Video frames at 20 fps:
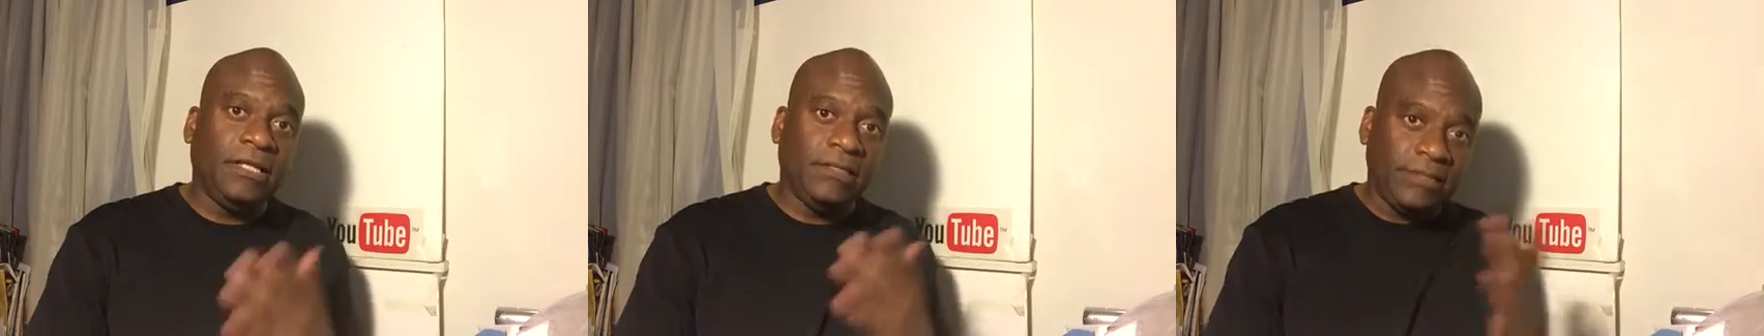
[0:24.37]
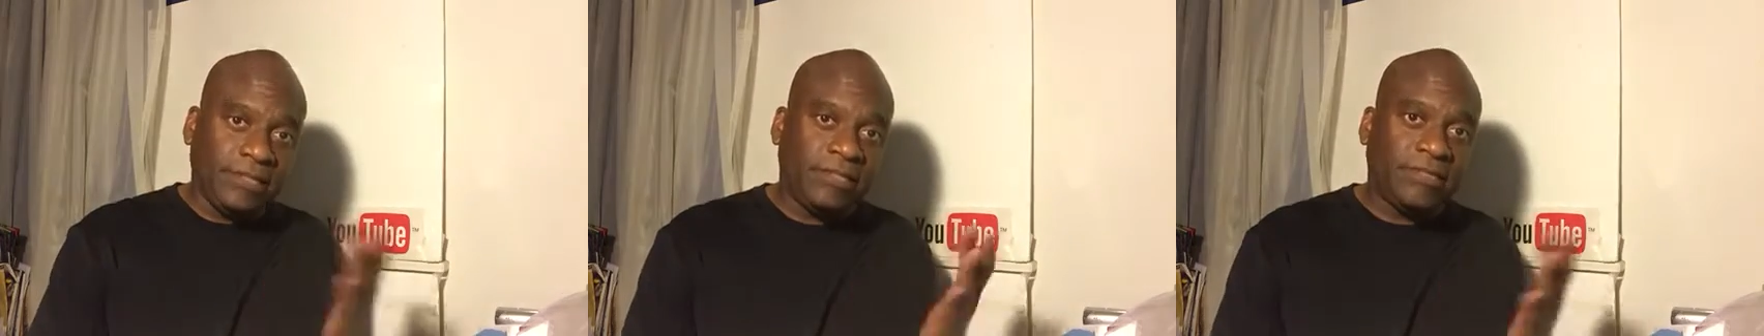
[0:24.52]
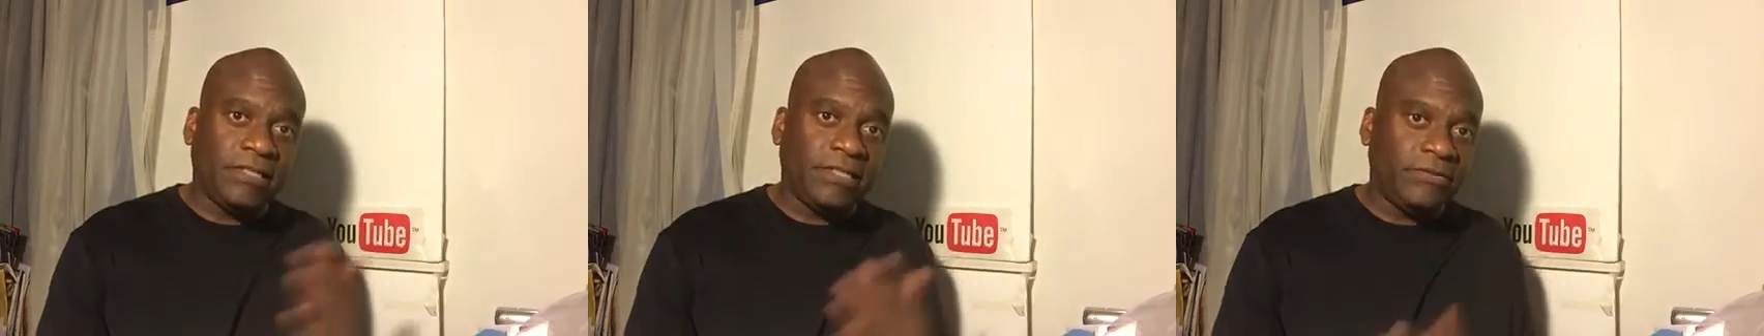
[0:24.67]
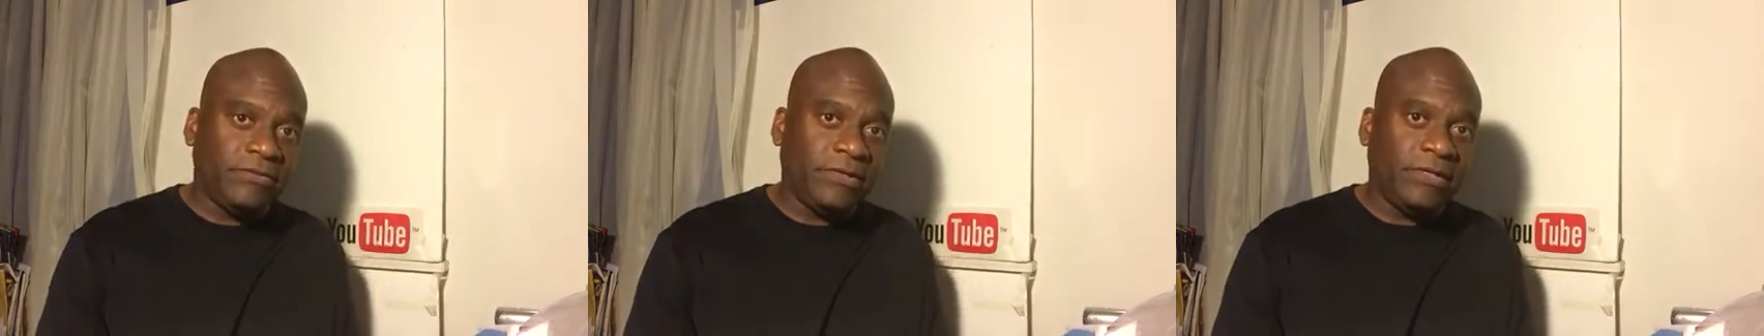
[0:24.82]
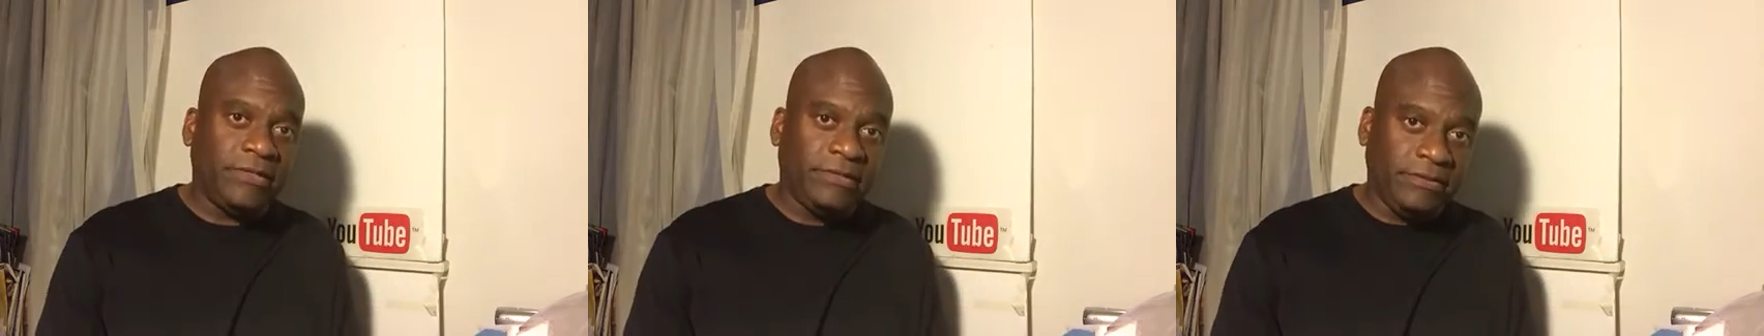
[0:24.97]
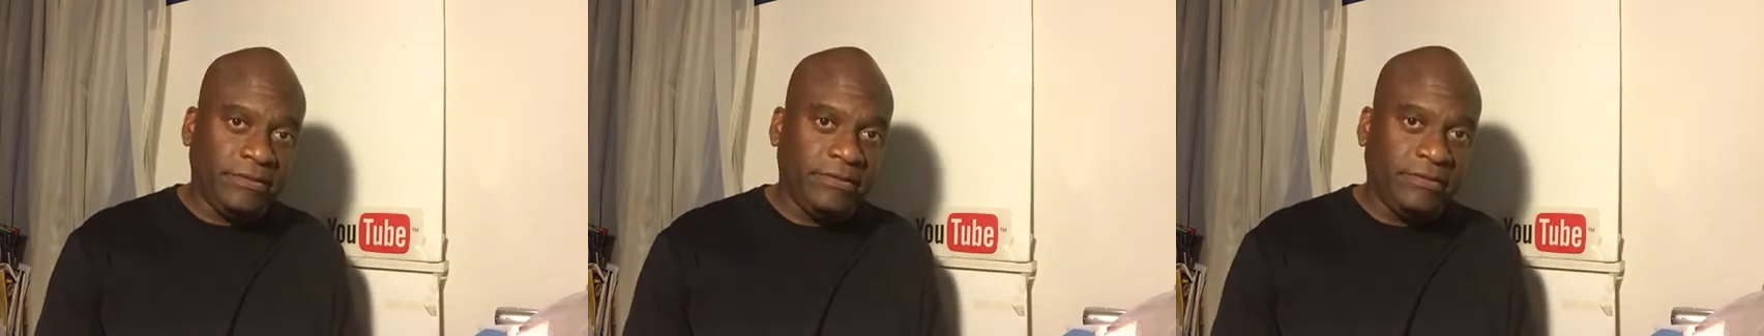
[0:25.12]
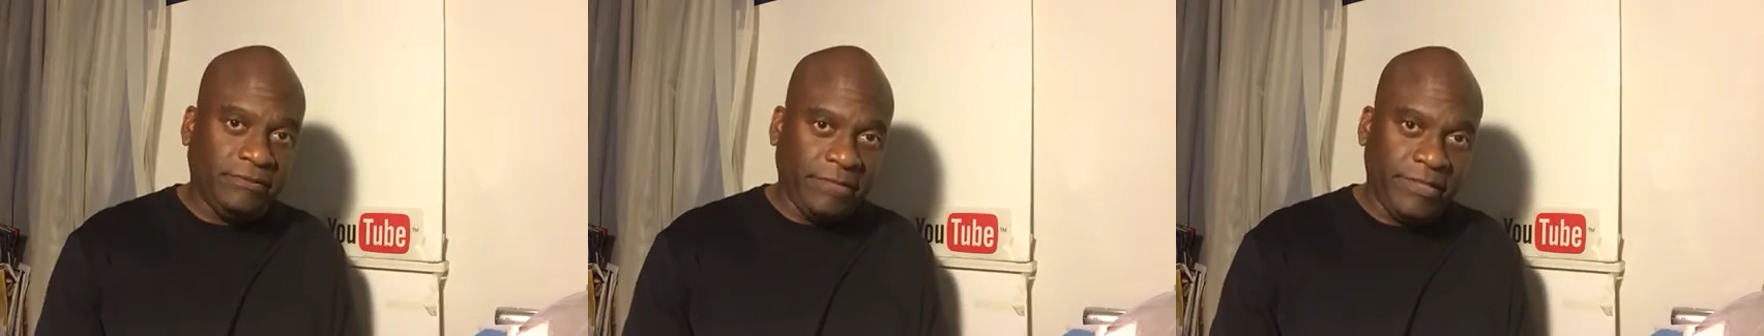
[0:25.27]
they say, great
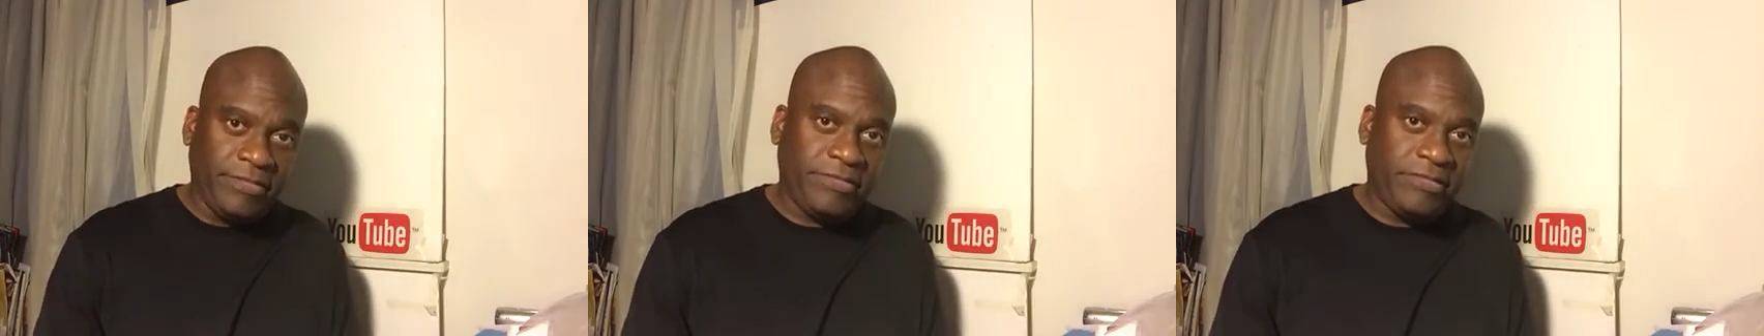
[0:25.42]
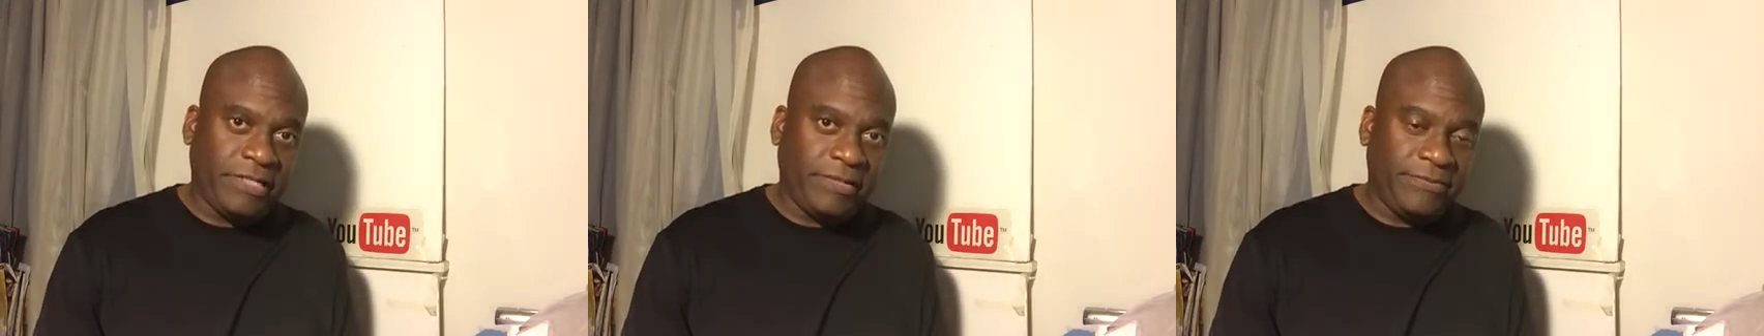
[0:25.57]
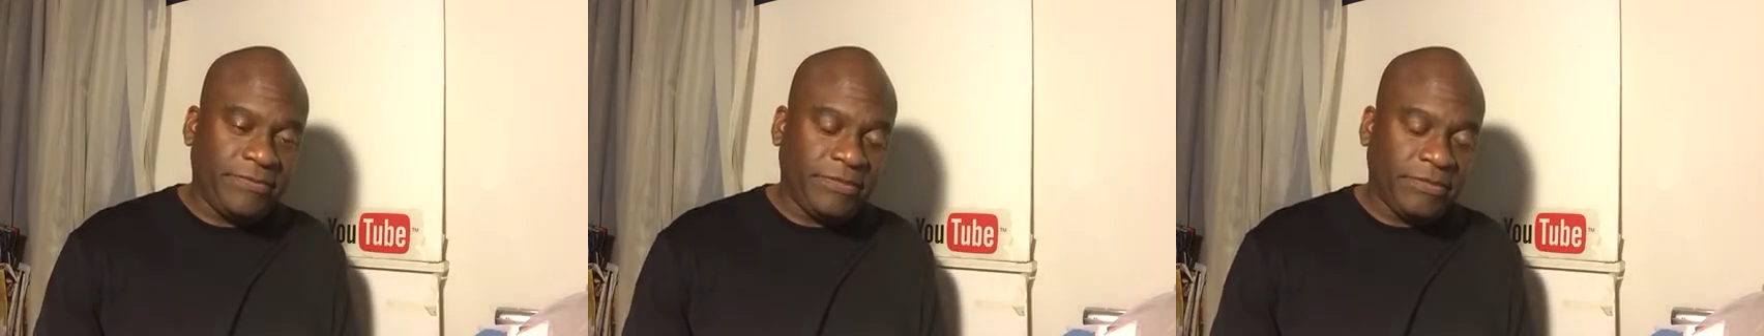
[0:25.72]
shape.